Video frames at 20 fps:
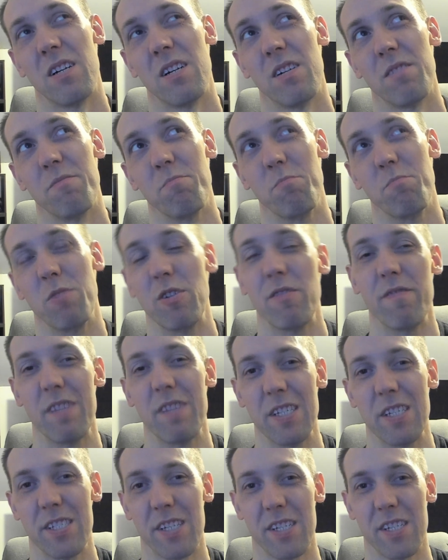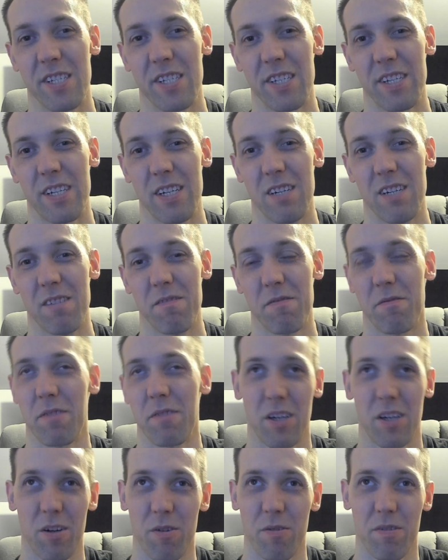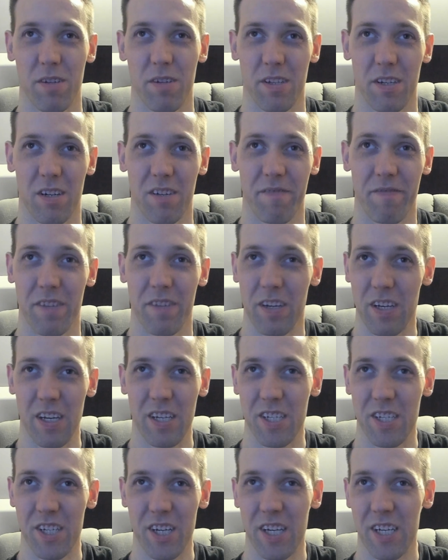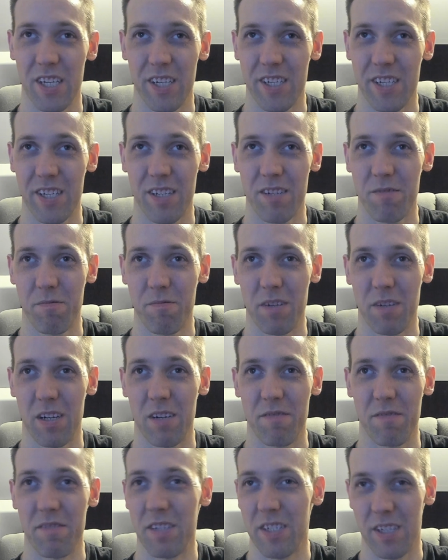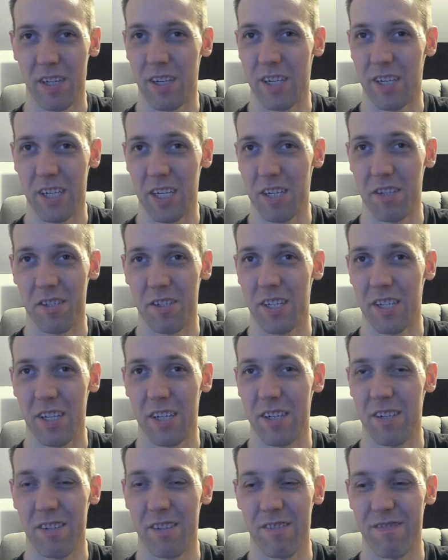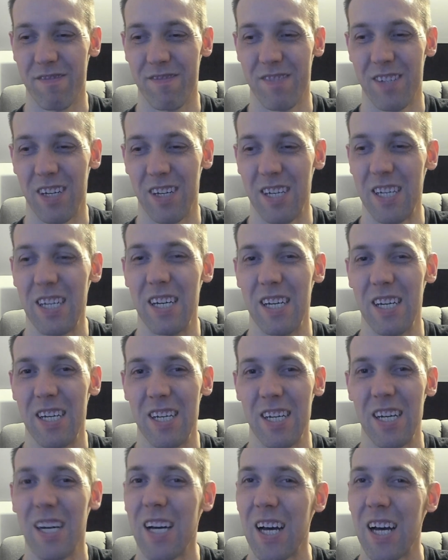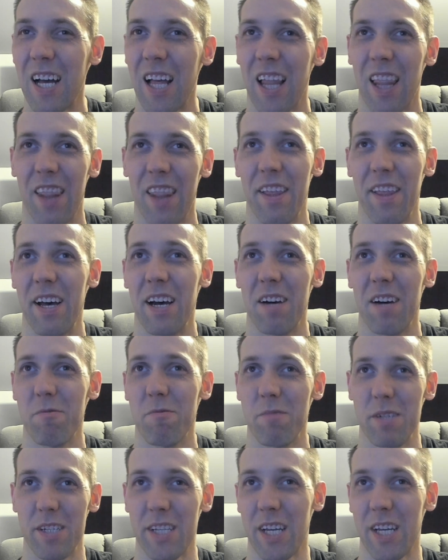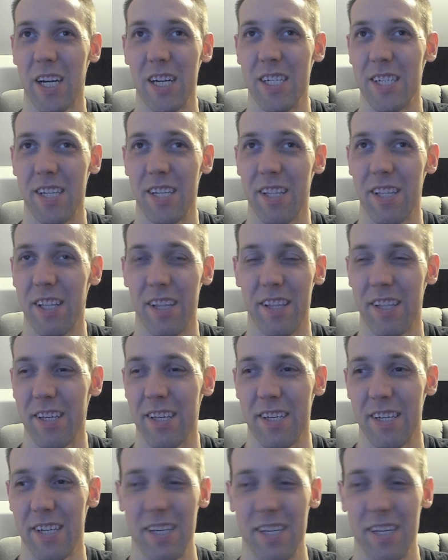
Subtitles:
movies and stuff recorded on VHS when I was younger, so that was kind of the thing.